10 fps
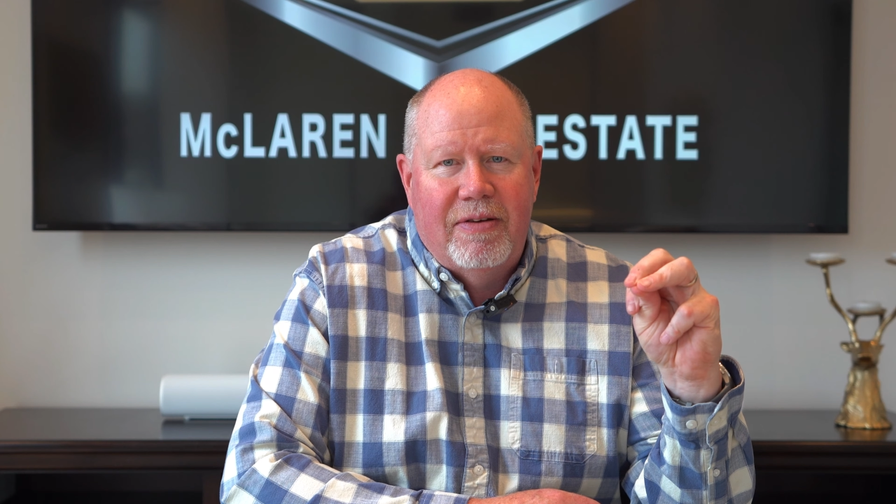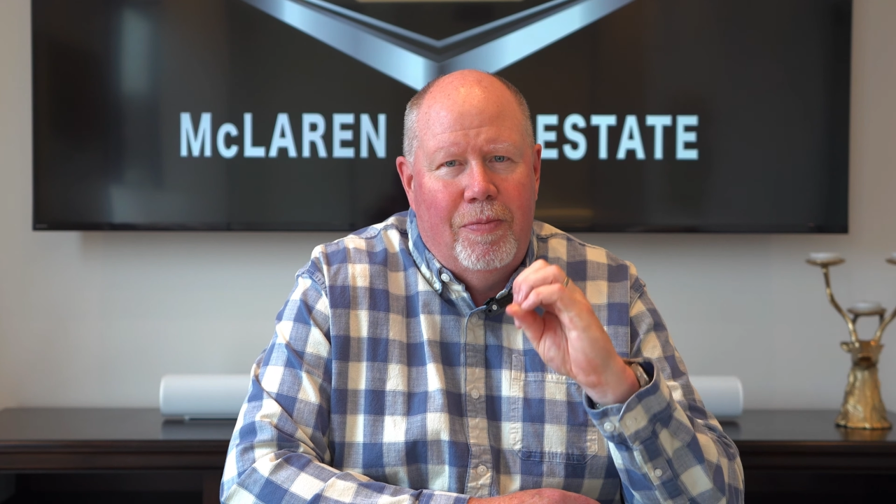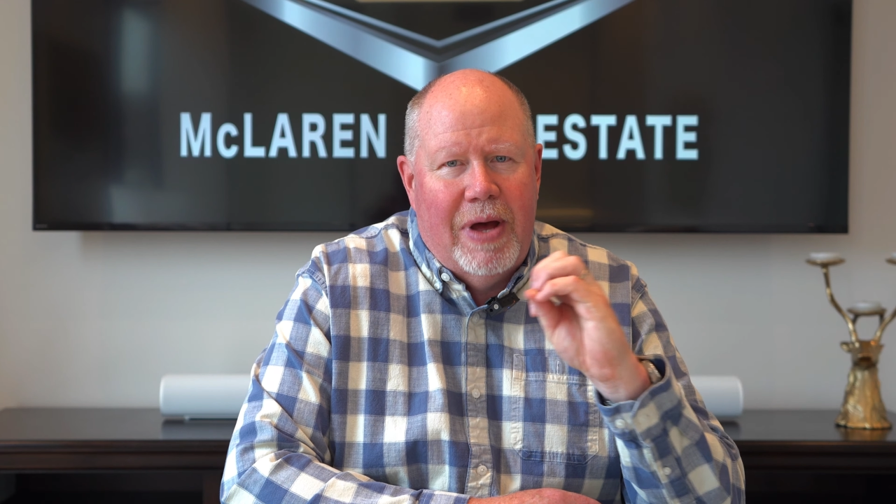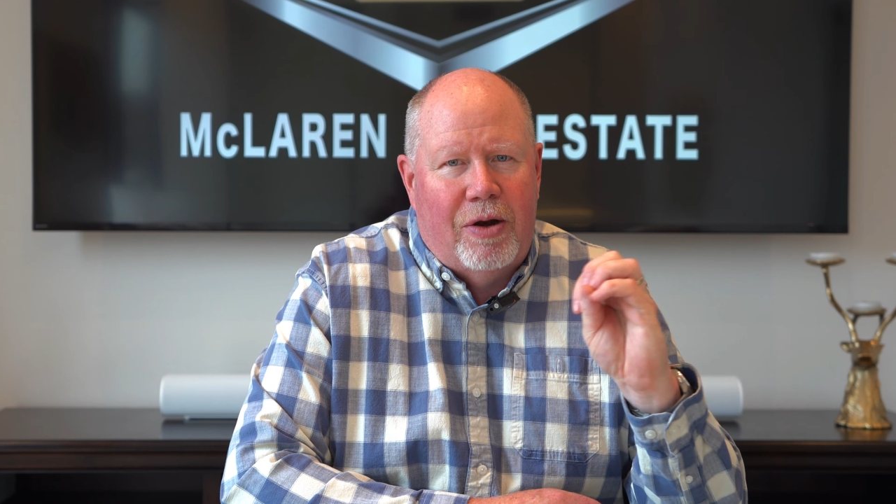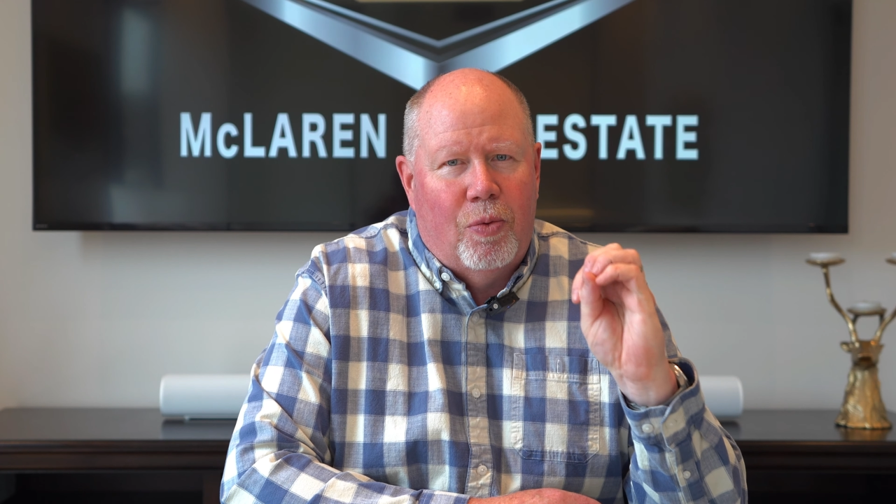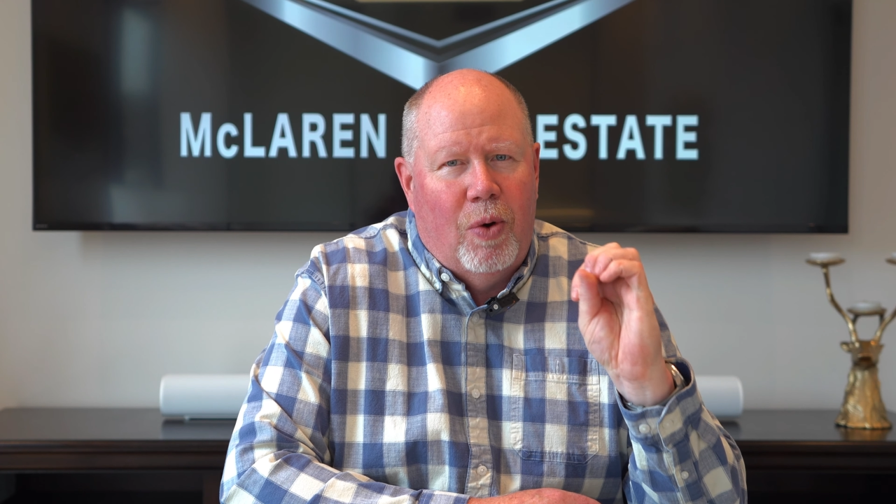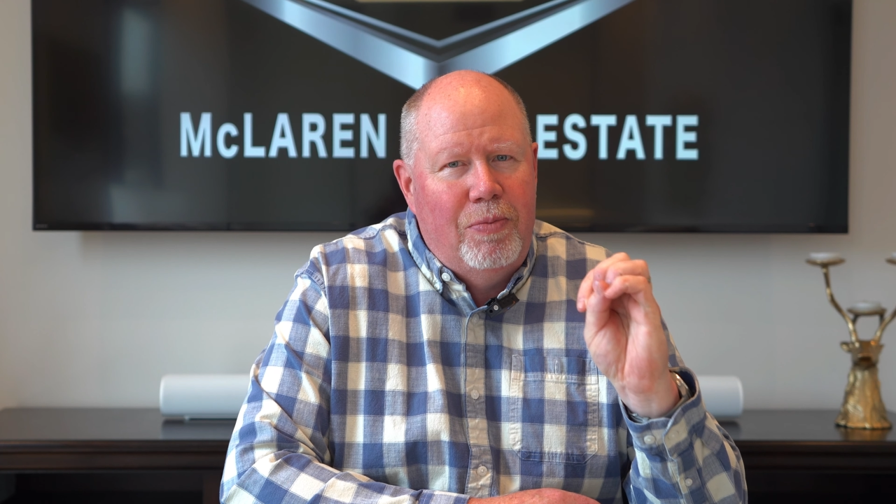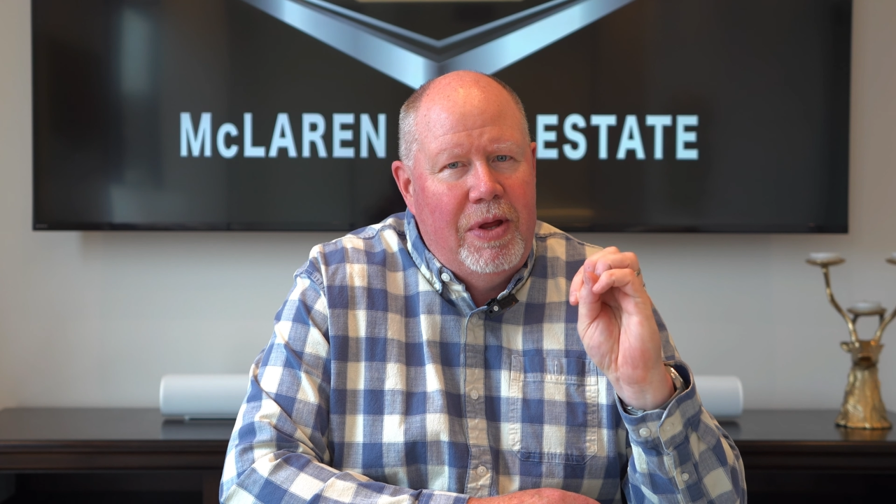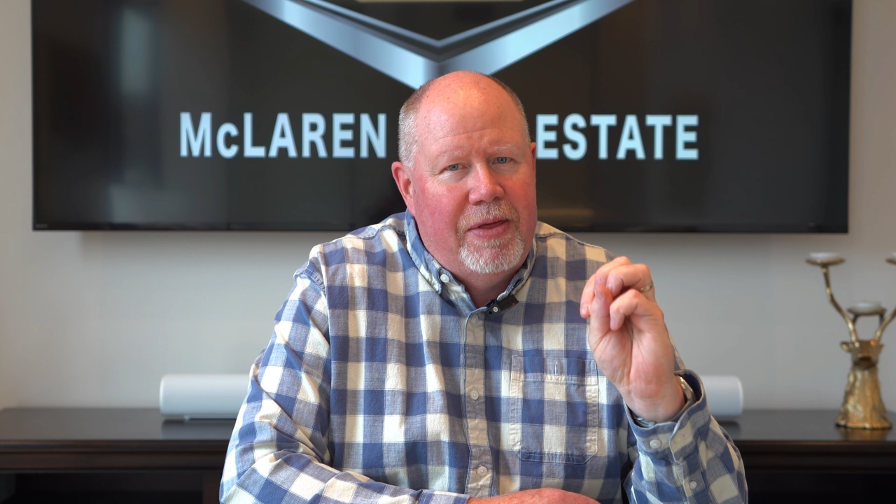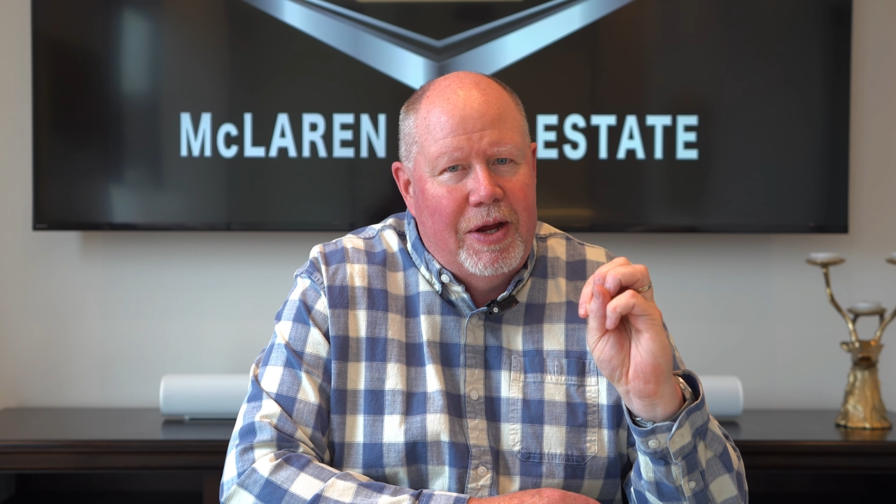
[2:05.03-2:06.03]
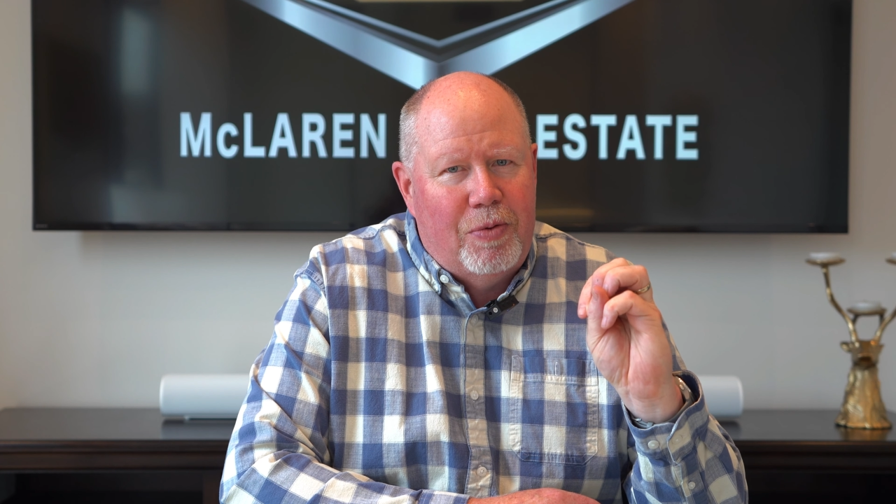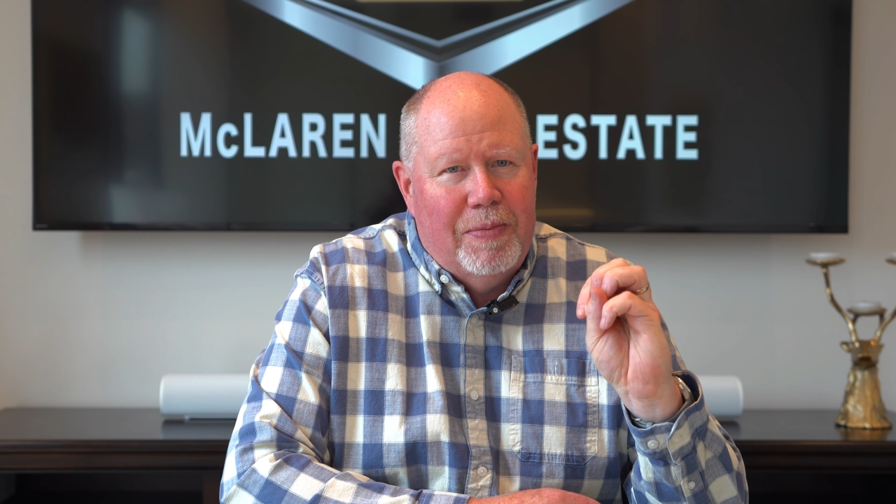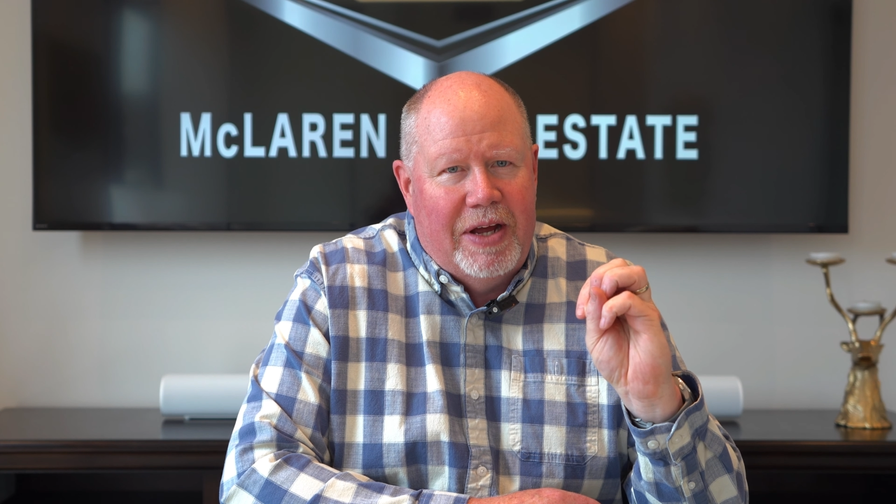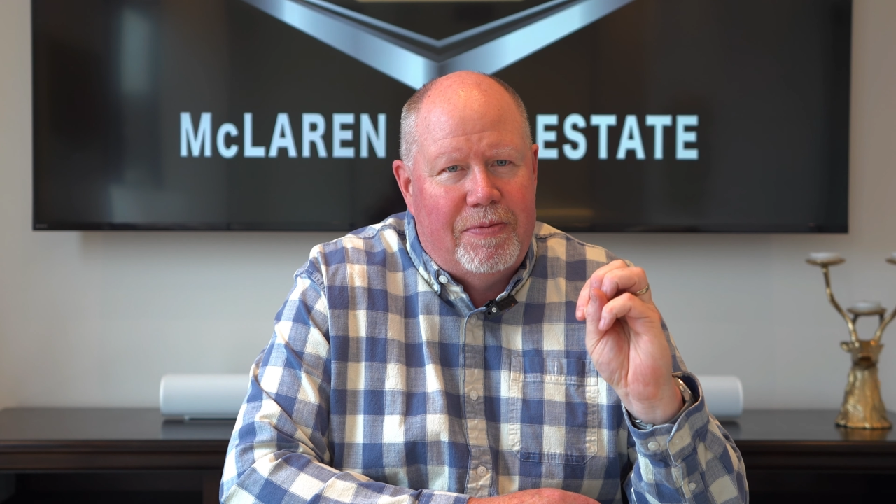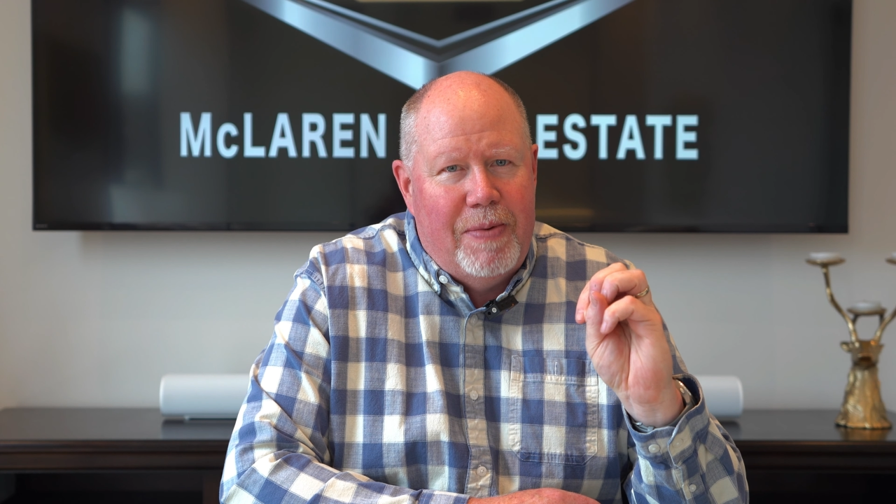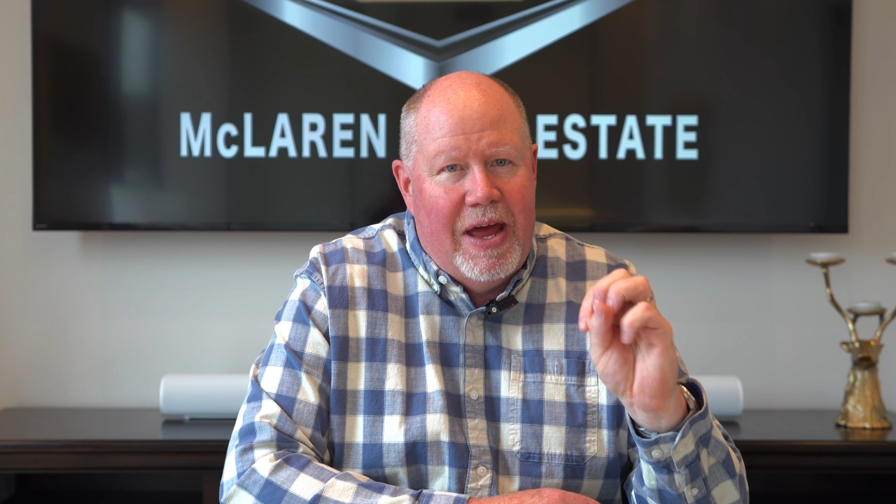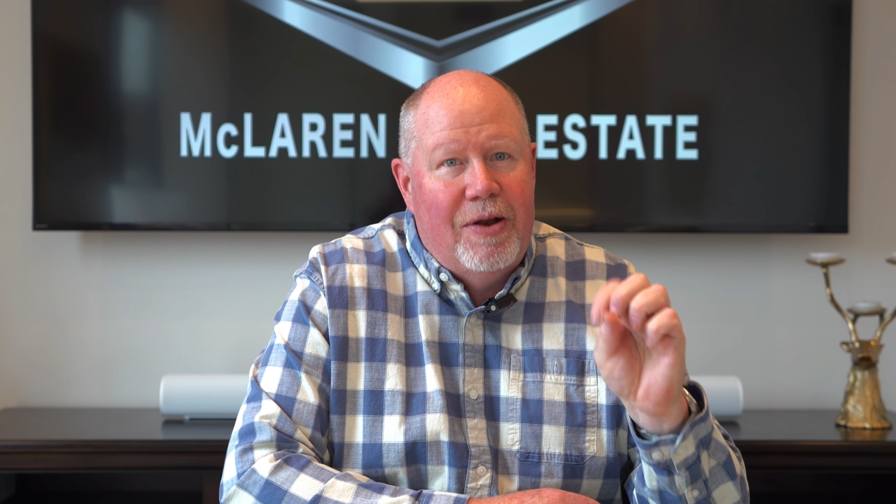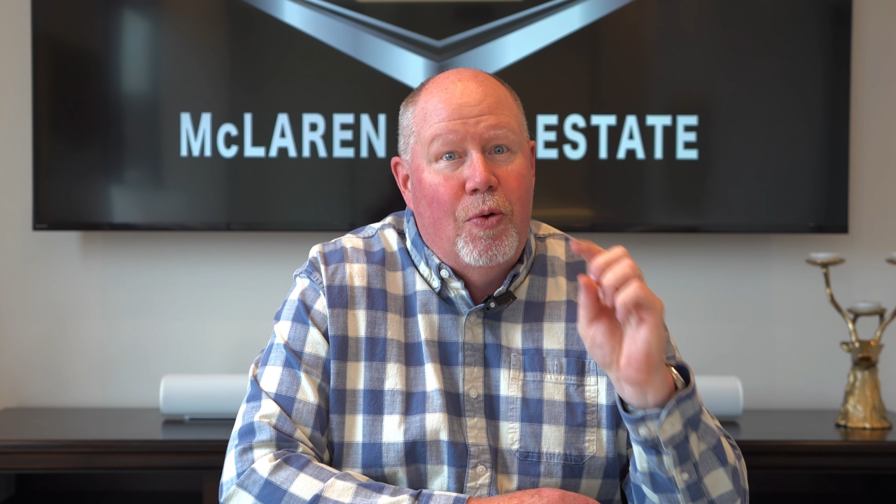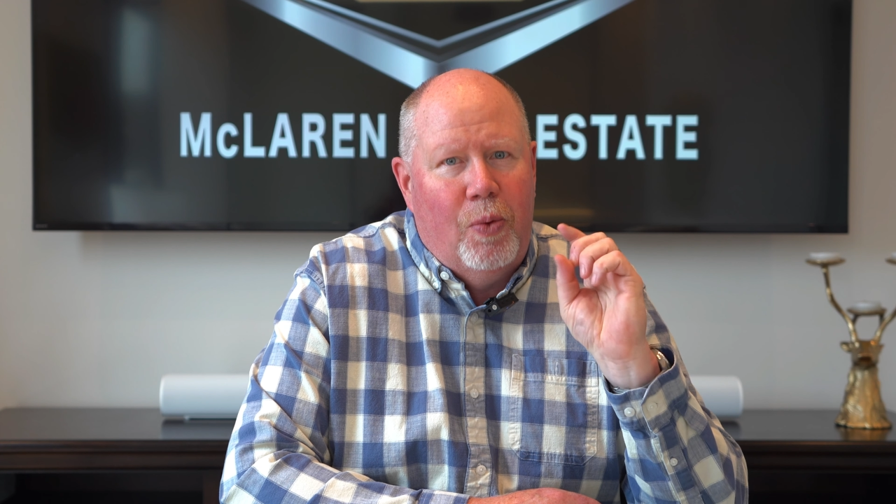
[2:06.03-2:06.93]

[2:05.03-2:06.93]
No matter what we think we might spend,